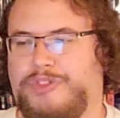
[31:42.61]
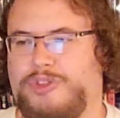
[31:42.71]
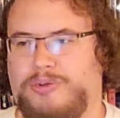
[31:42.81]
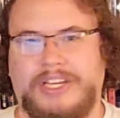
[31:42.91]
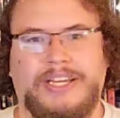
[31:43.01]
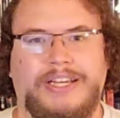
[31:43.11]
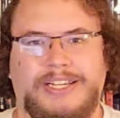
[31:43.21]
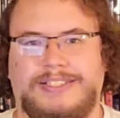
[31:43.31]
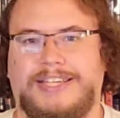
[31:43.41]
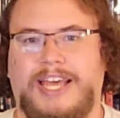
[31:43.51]
three
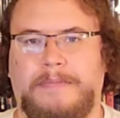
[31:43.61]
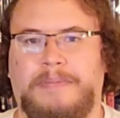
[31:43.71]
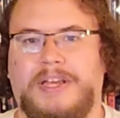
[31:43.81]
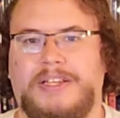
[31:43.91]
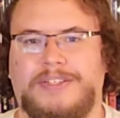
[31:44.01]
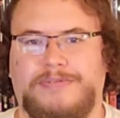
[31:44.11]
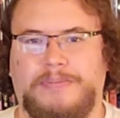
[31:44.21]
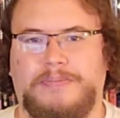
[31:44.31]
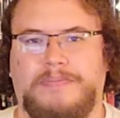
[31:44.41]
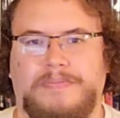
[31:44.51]
escapees
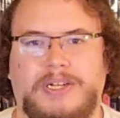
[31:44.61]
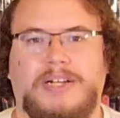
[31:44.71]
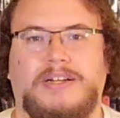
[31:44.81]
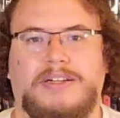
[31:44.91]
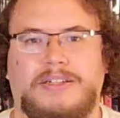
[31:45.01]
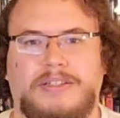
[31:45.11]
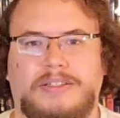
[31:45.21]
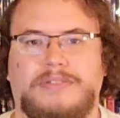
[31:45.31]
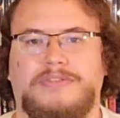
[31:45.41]
from uh,